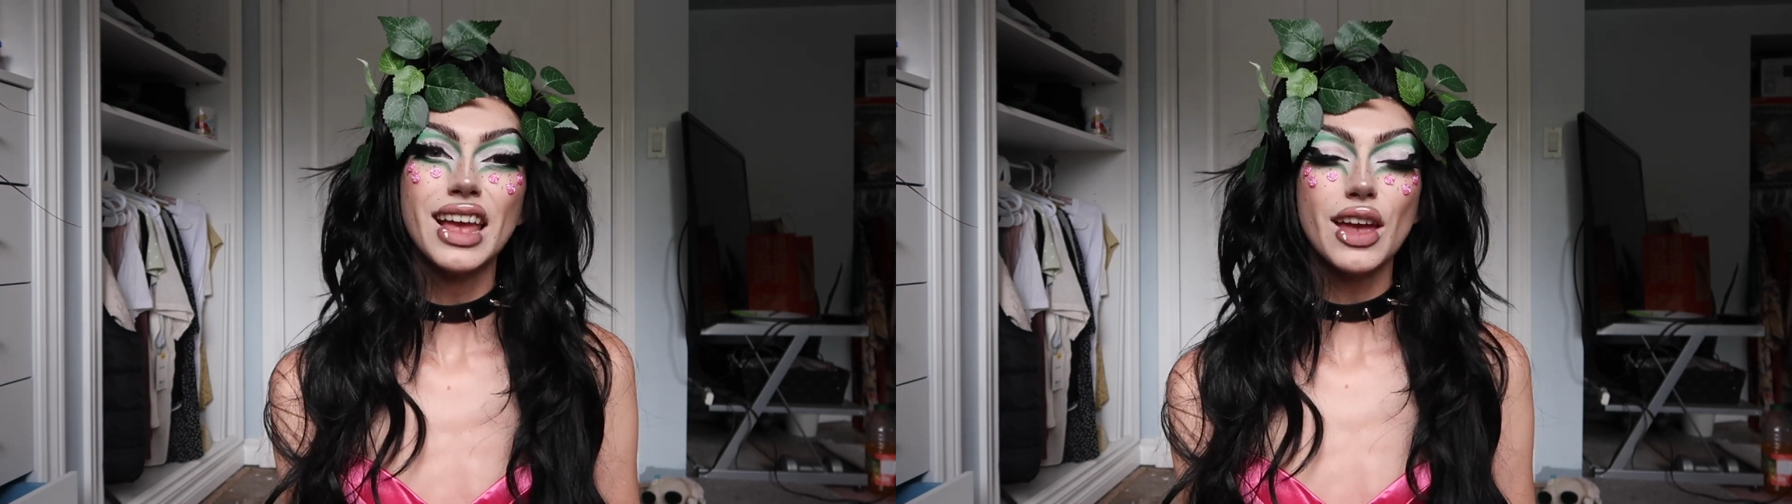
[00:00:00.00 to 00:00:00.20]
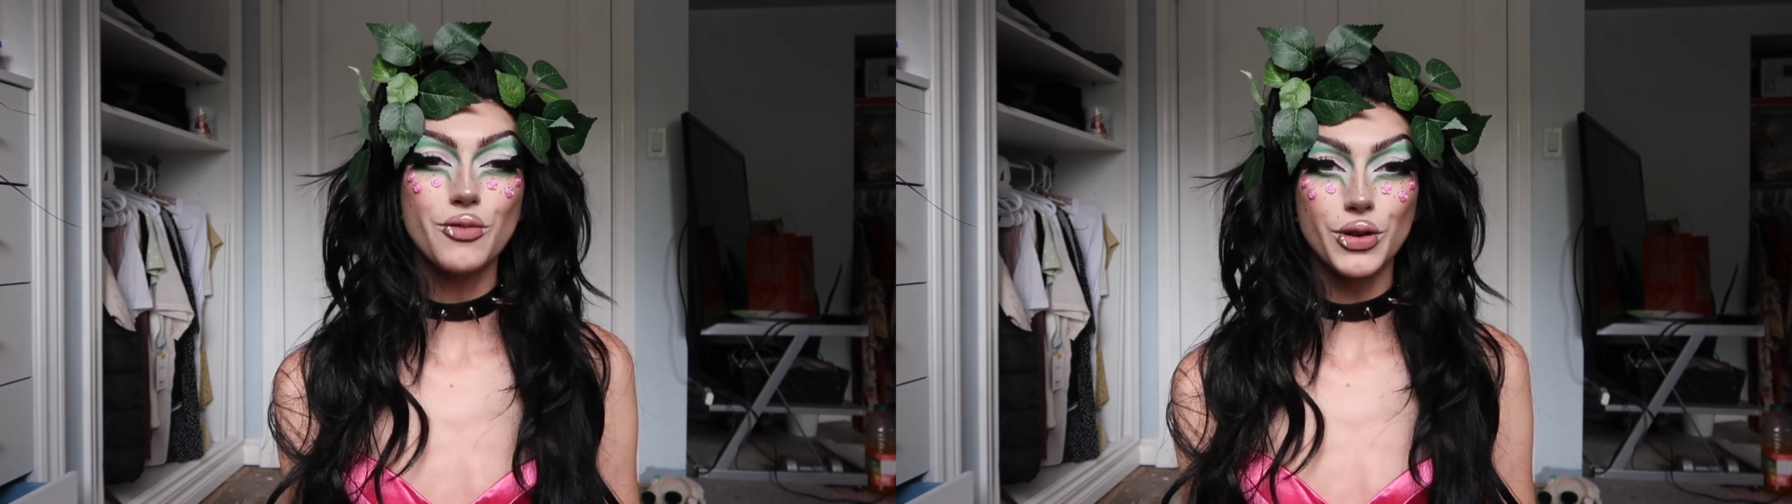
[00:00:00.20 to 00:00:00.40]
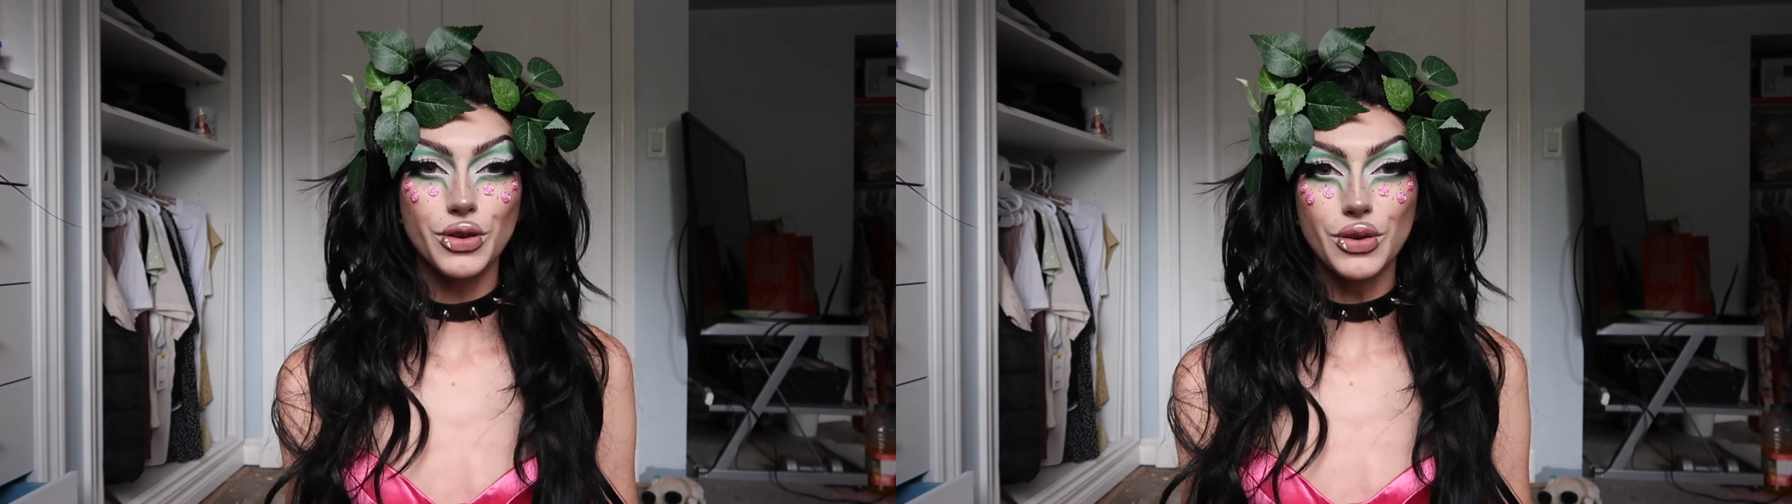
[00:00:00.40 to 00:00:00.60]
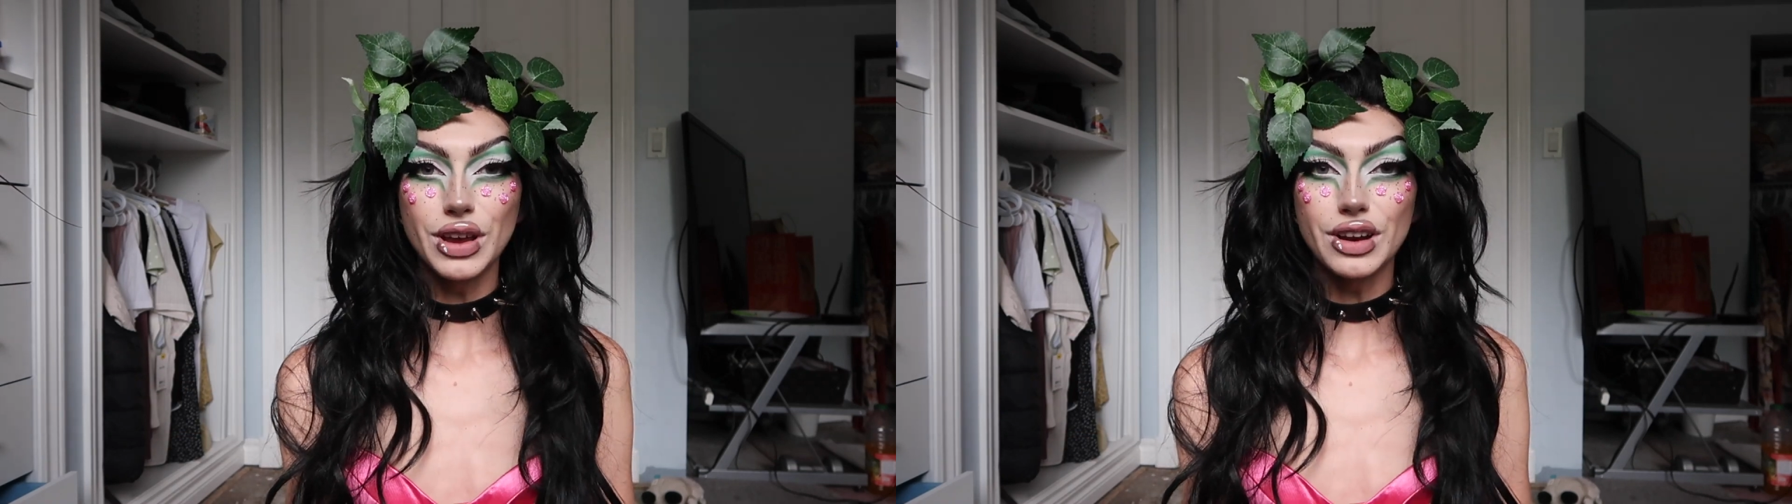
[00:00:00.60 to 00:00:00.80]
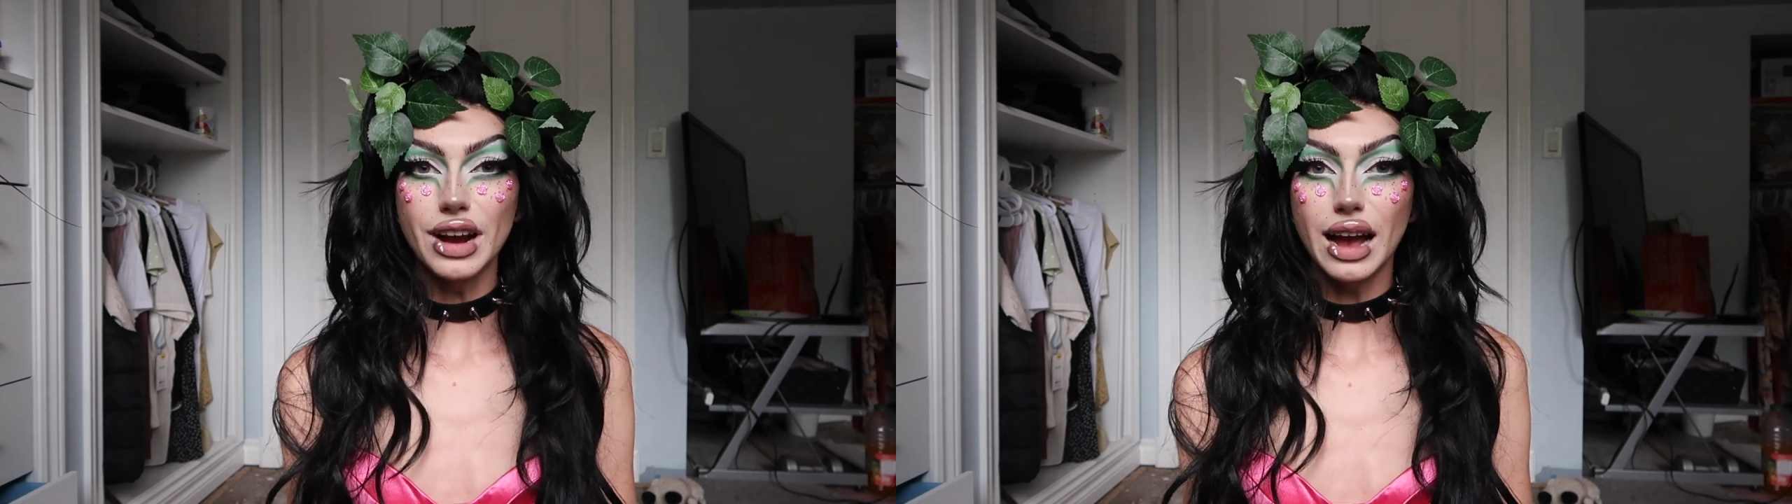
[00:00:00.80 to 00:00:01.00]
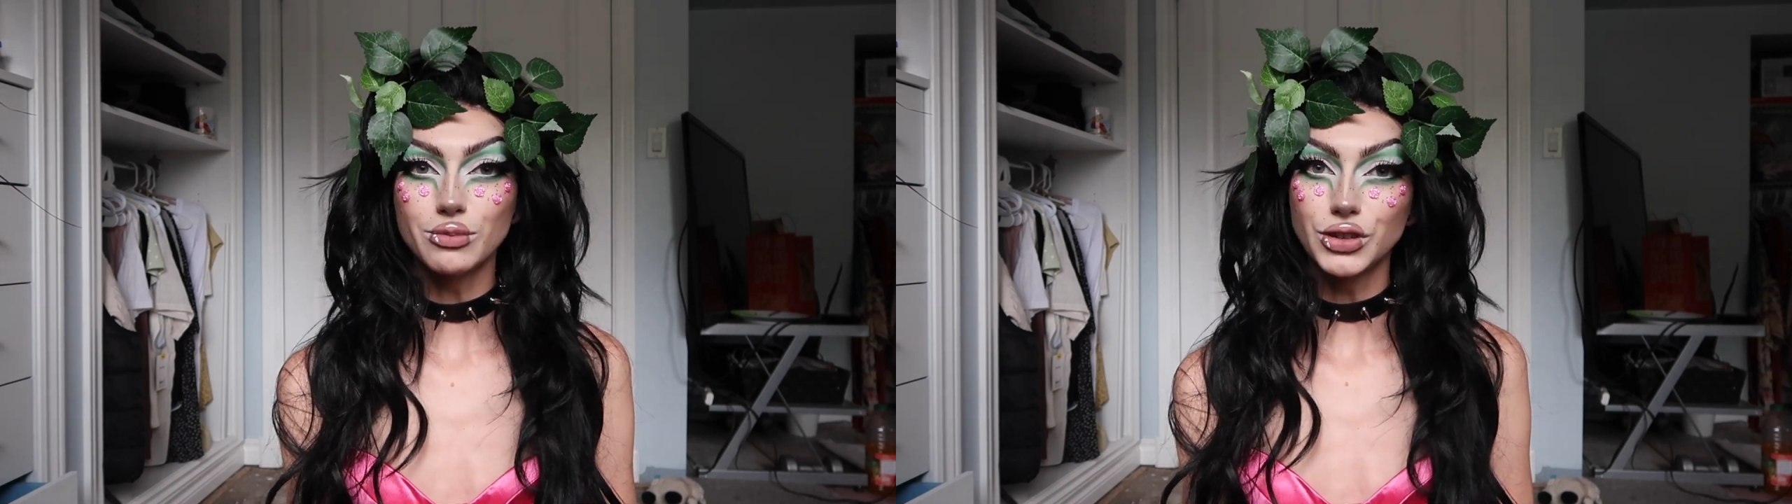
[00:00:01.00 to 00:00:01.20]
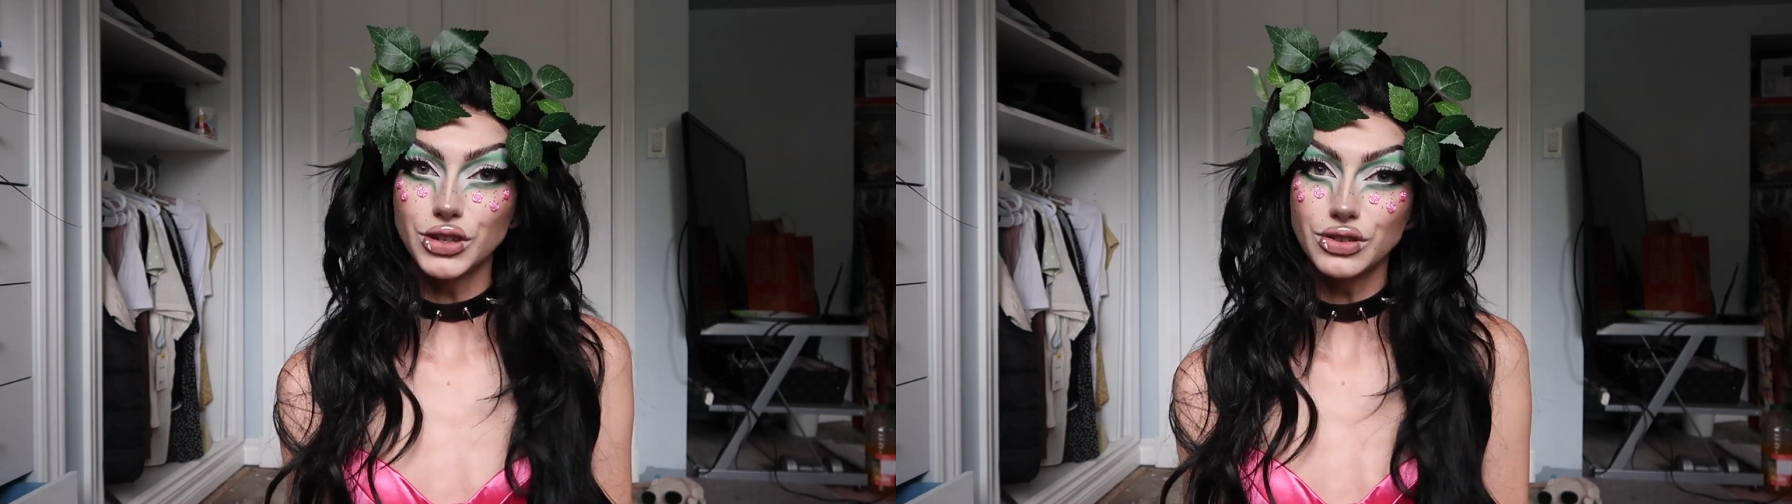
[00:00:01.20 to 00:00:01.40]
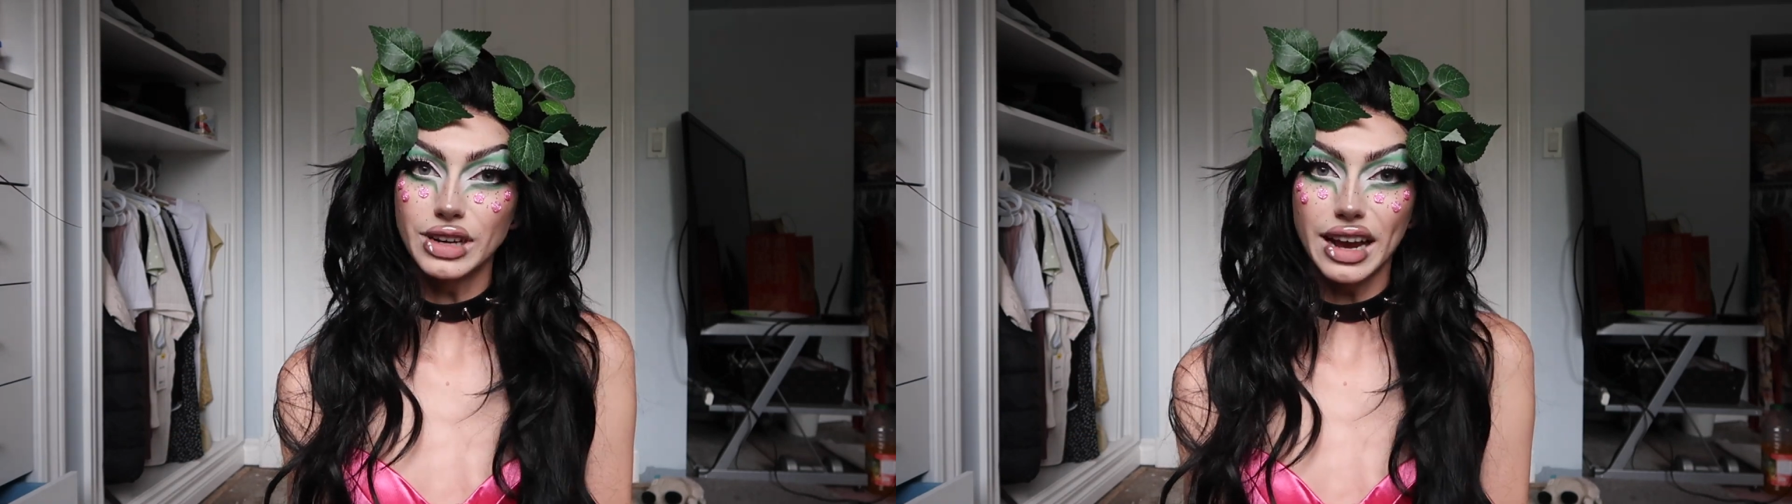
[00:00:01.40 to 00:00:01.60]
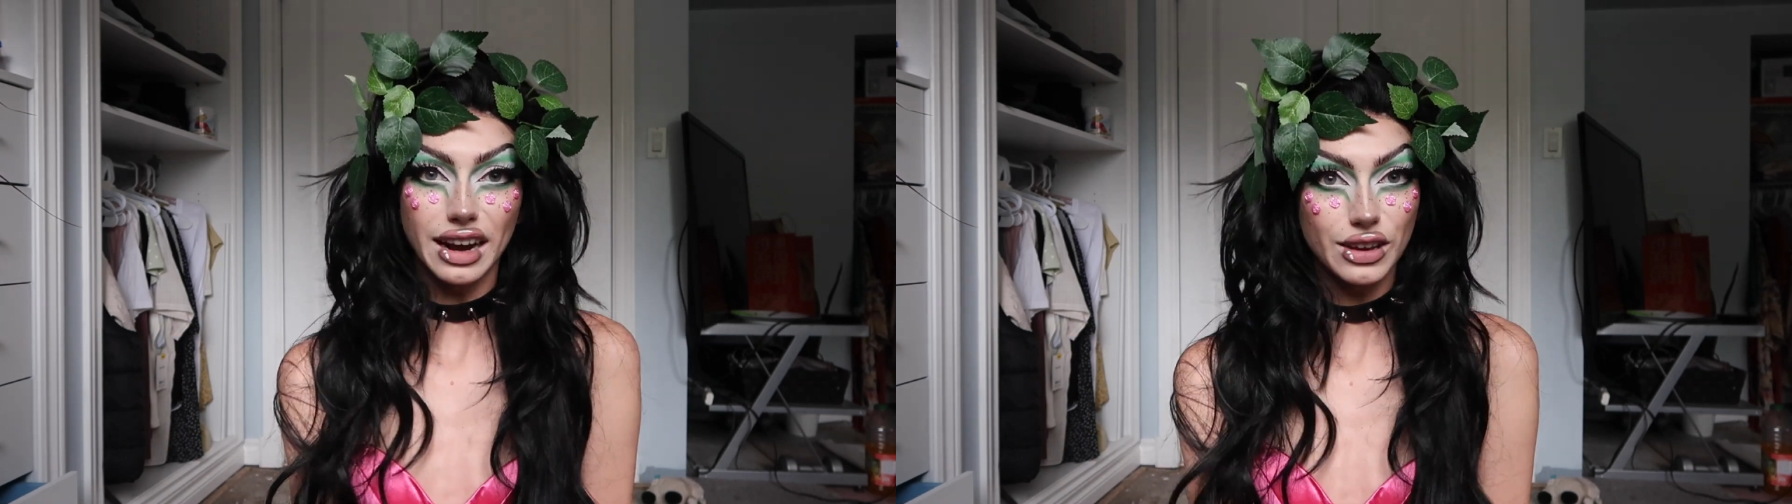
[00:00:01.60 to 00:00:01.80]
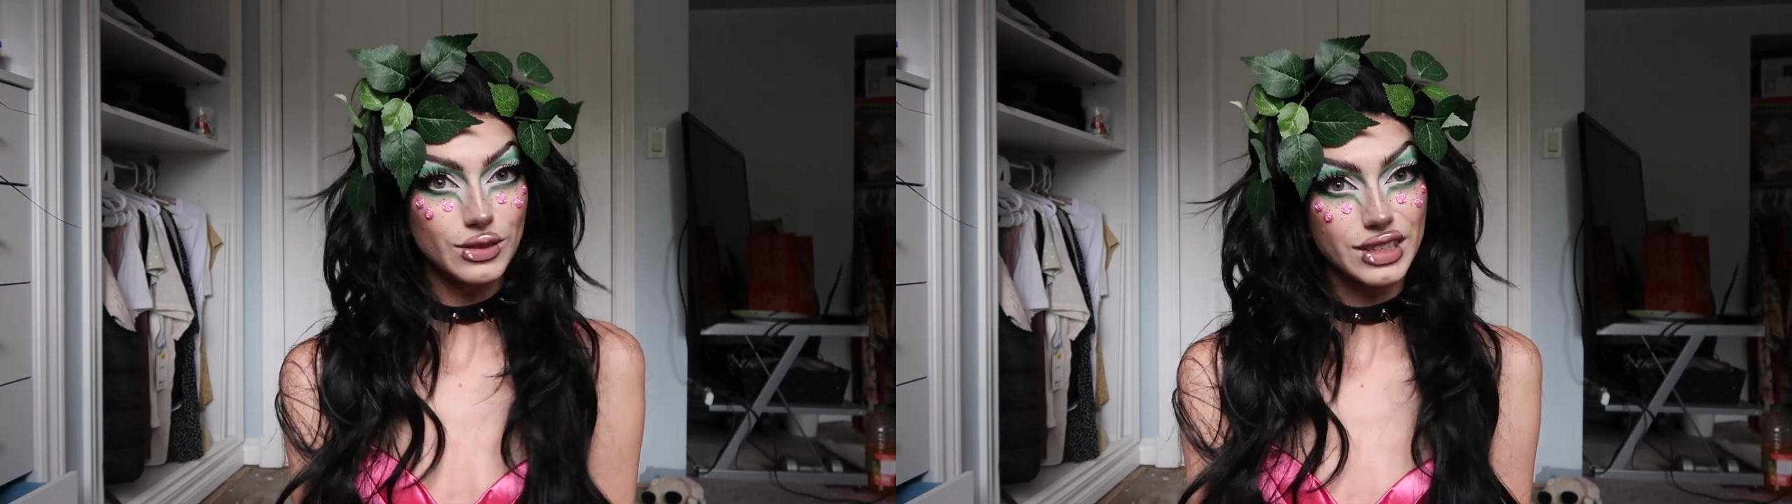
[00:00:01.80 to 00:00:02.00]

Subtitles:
If you're new here, I'm Jude and I use